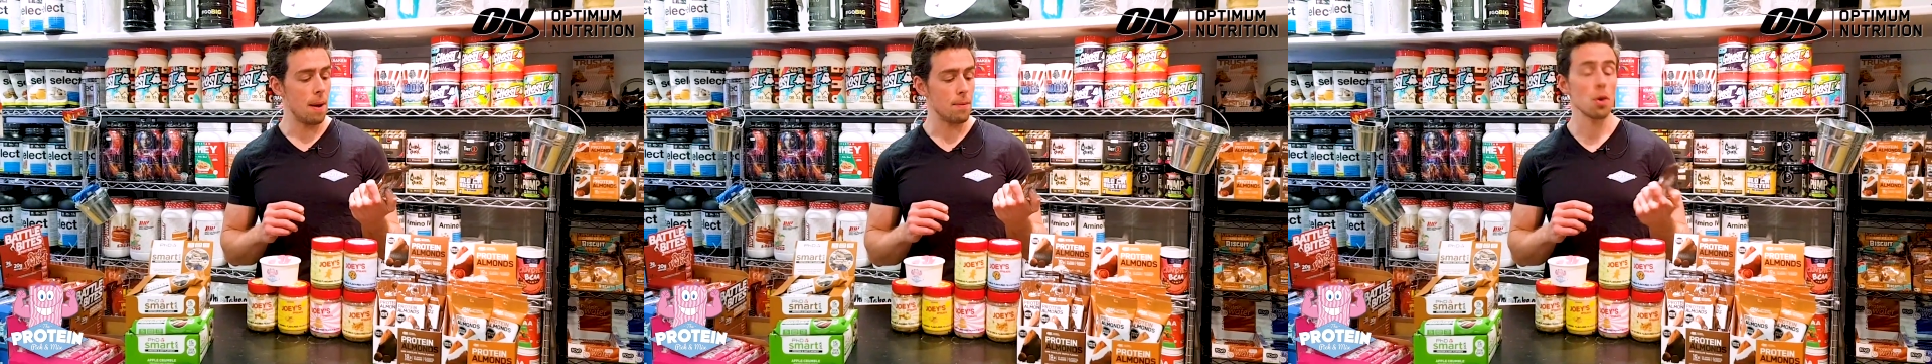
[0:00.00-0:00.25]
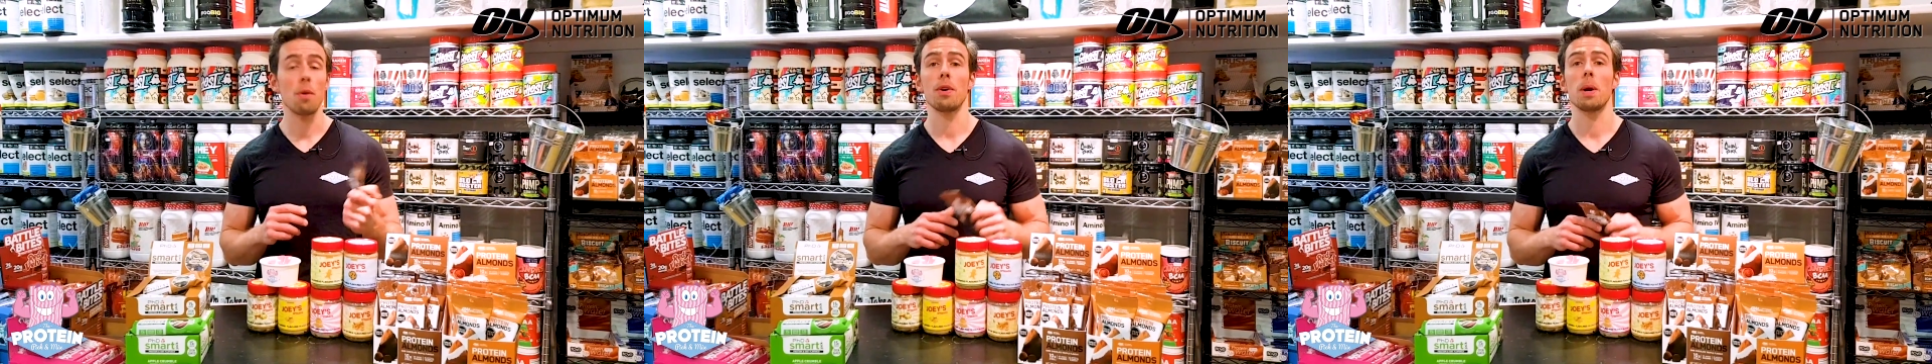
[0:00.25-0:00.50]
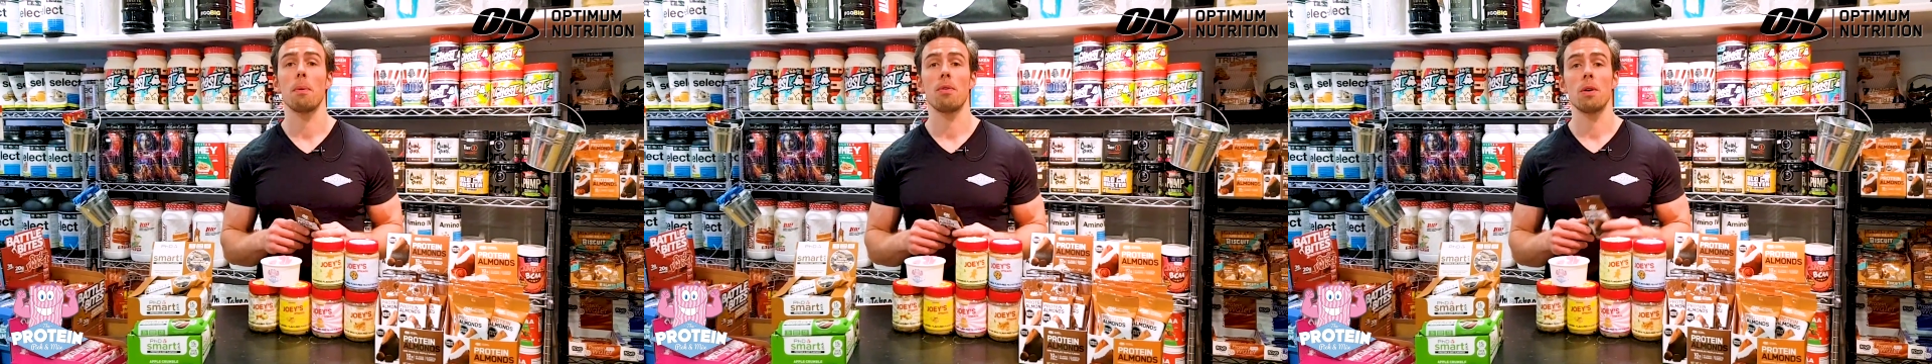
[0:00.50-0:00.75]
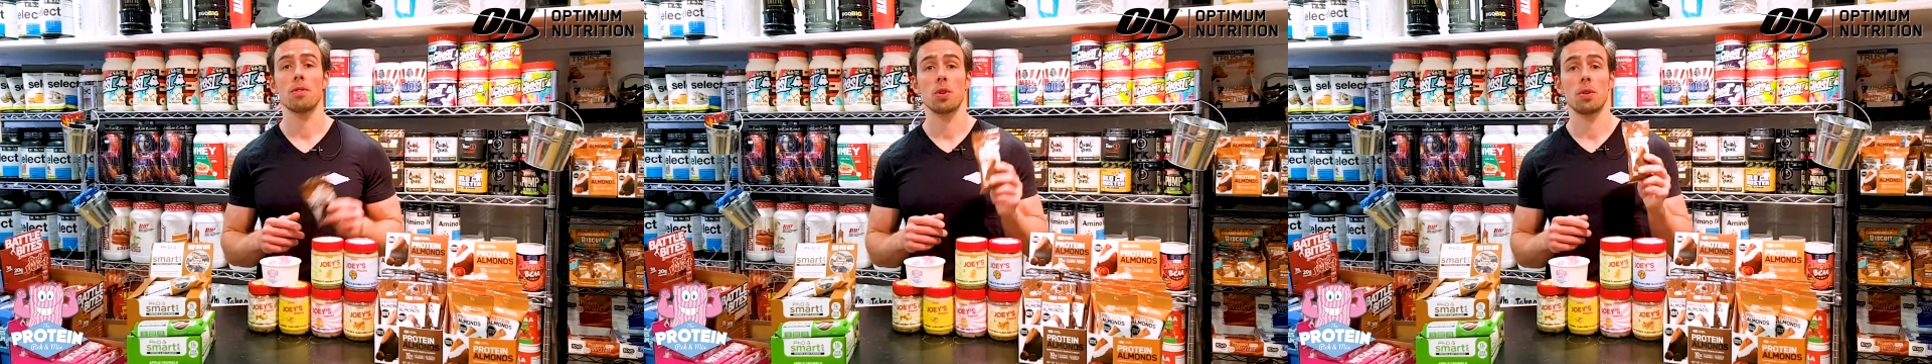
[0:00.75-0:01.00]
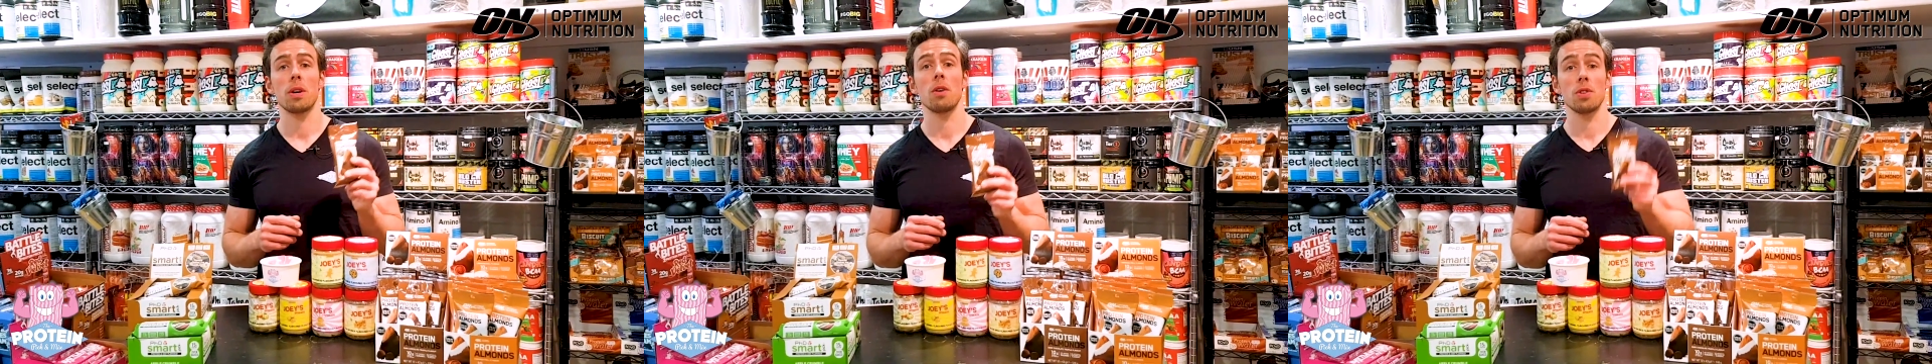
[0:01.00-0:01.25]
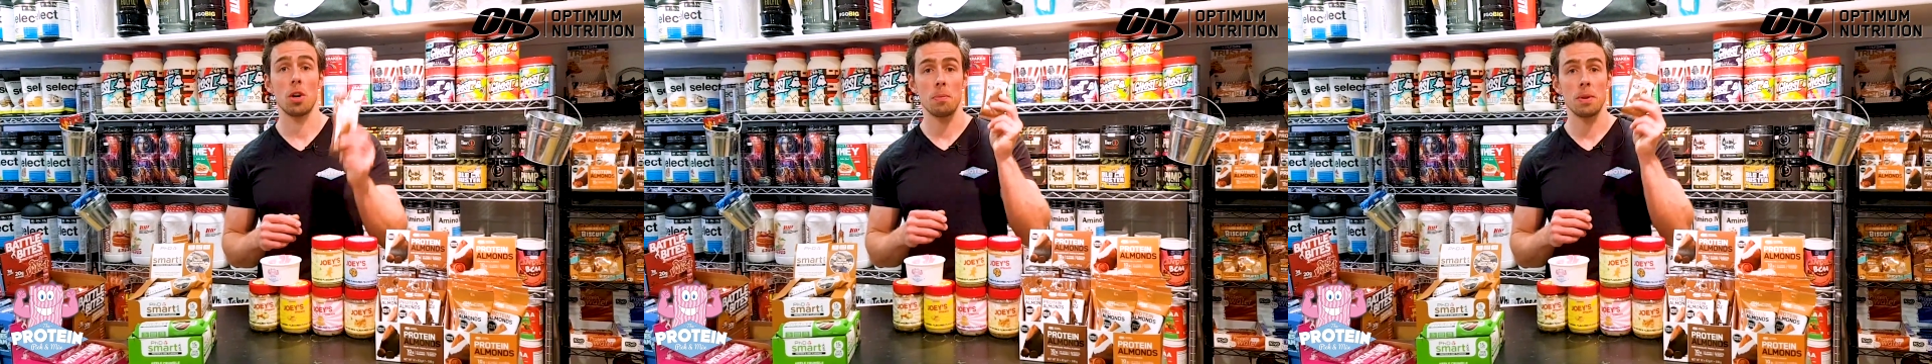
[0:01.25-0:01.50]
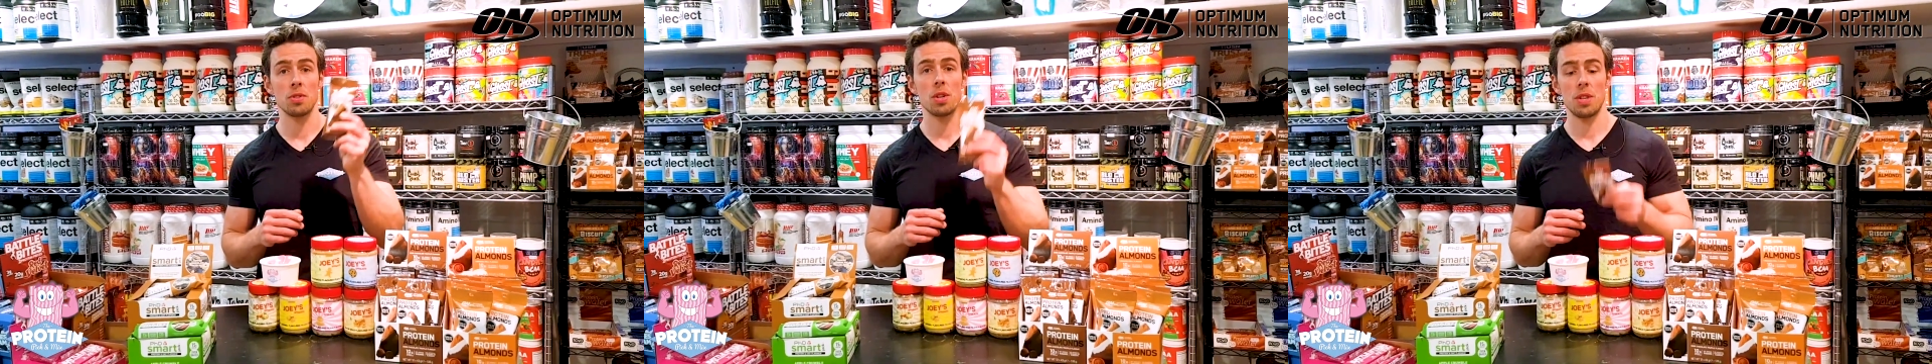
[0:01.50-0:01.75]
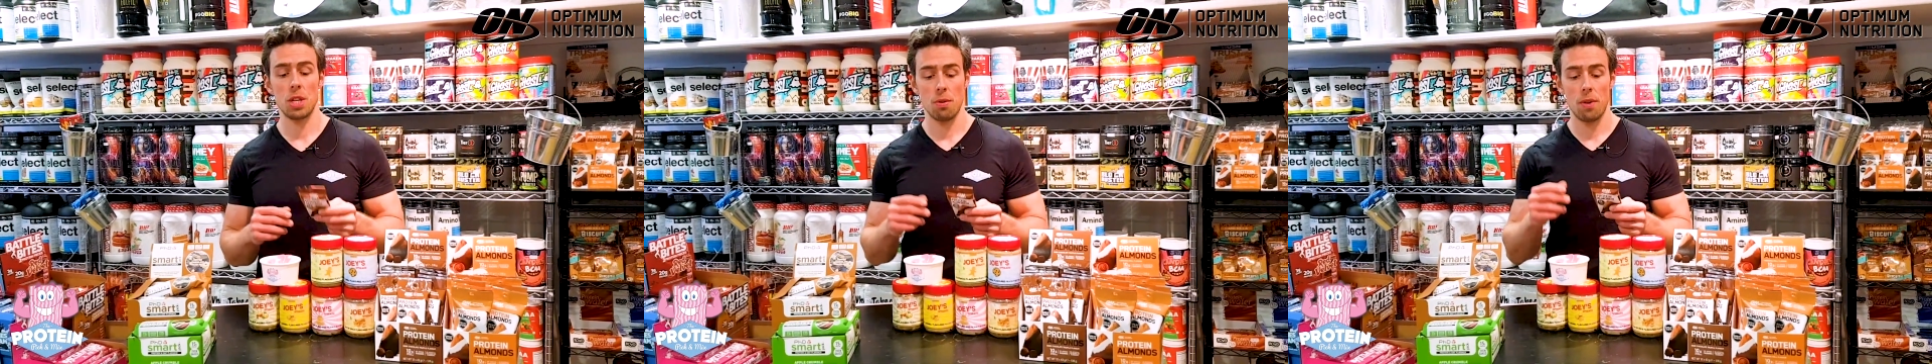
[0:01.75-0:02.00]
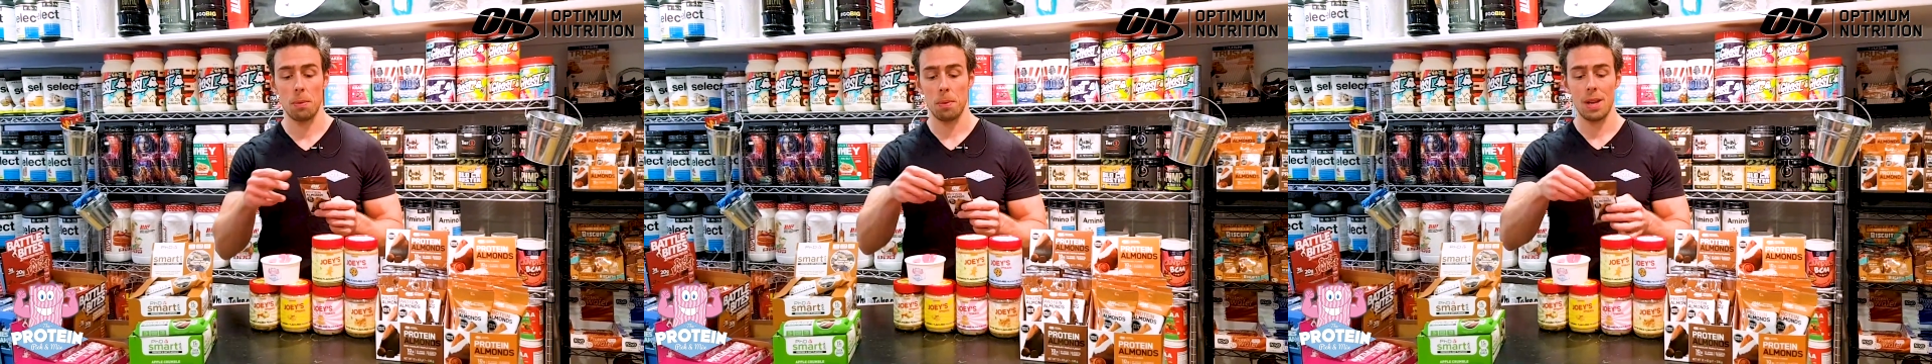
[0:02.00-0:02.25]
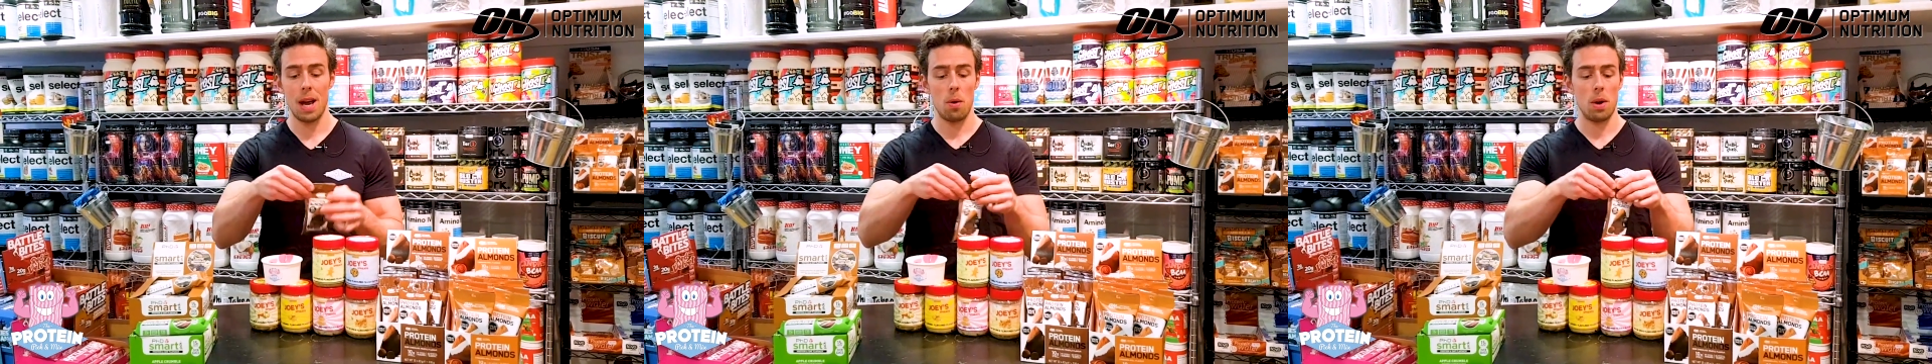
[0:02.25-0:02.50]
if you're not fed up with chocolate coated almonds, these are available now.